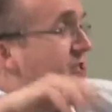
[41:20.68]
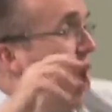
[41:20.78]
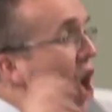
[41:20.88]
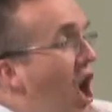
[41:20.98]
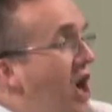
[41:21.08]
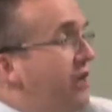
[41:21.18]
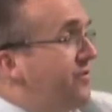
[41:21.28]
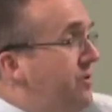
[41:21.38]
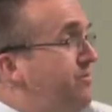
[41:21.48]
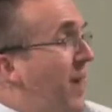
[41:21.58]
a heart
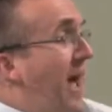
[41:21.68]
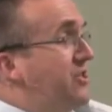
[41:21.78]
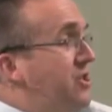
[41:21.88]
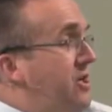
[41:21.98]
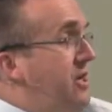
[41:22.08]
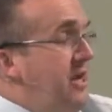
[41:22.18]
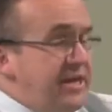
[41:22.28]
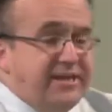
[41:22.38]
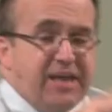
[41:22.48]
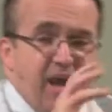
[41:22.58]
of compassion,
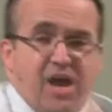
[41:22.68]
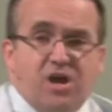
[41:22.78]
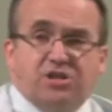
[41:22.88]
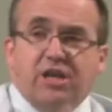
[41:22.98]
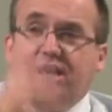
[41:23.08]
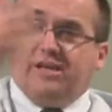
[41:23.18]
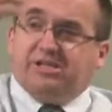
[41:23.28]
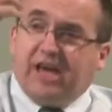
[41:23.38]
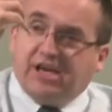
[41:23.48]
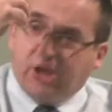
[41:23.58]
he cares, he
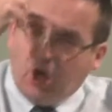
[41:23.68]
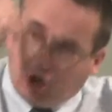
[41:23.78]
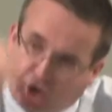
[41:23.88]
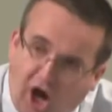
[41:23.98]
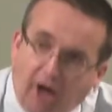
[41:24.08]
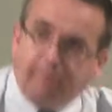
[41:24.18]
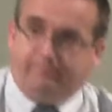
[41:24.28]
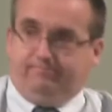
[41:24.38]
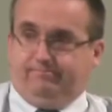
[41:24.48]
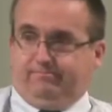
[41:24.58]
says,
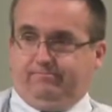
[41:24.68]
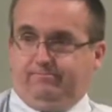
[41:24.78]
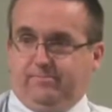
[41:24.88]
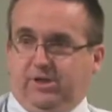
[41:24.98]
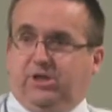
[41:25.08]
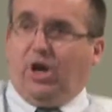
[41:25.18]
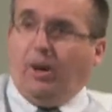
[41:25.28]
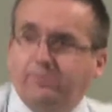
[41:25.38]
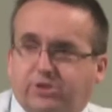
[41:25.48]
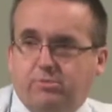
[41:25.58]
come,
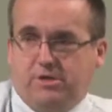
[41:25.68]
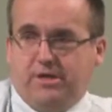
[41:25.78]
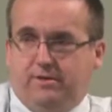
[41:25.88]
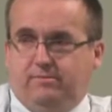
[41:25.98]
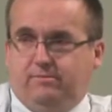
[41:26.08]
come to me.